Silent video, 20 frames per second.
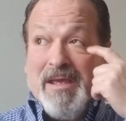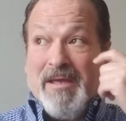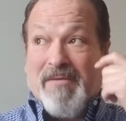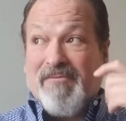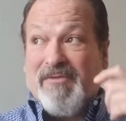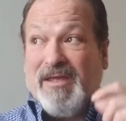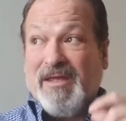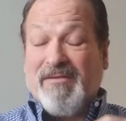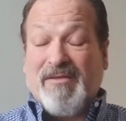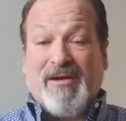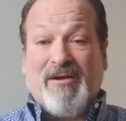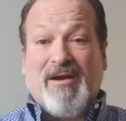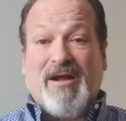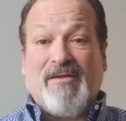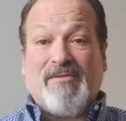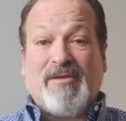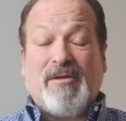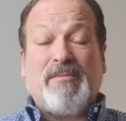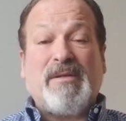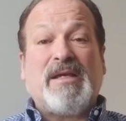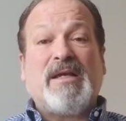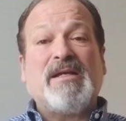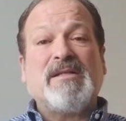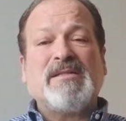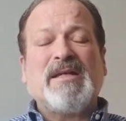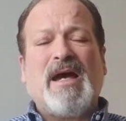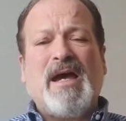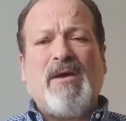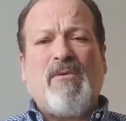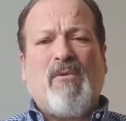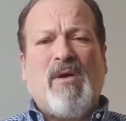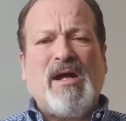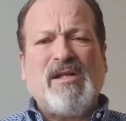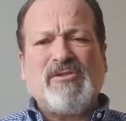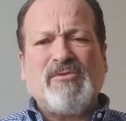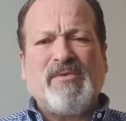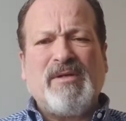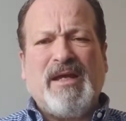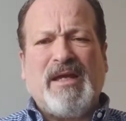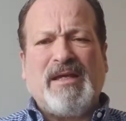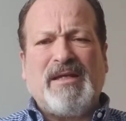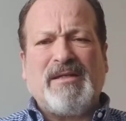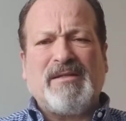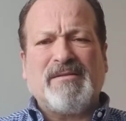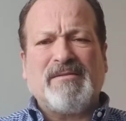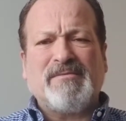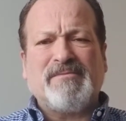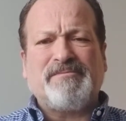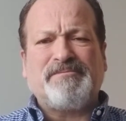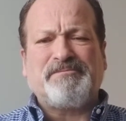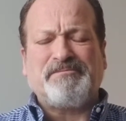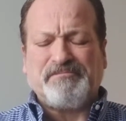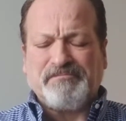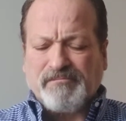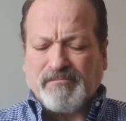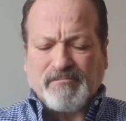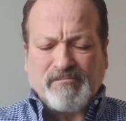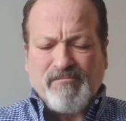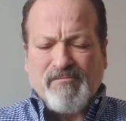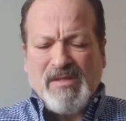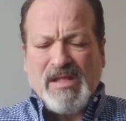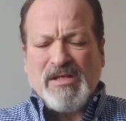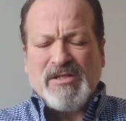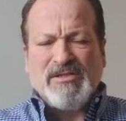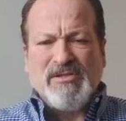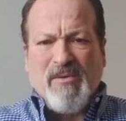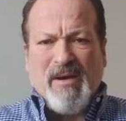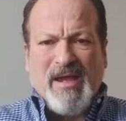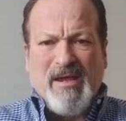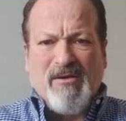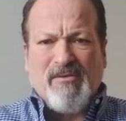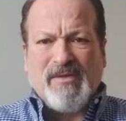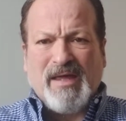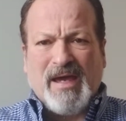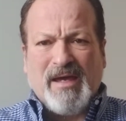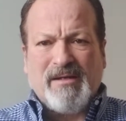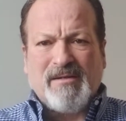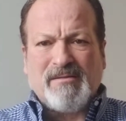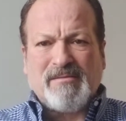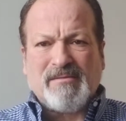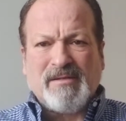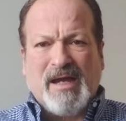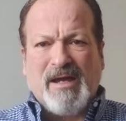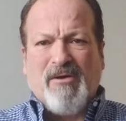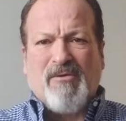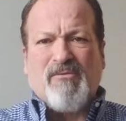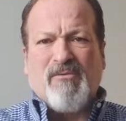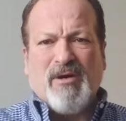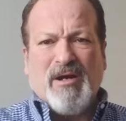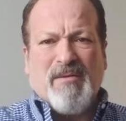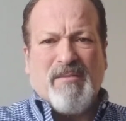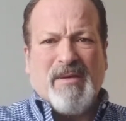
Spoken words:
that are out there, because I watch what I eat. So I own that. I own where I'm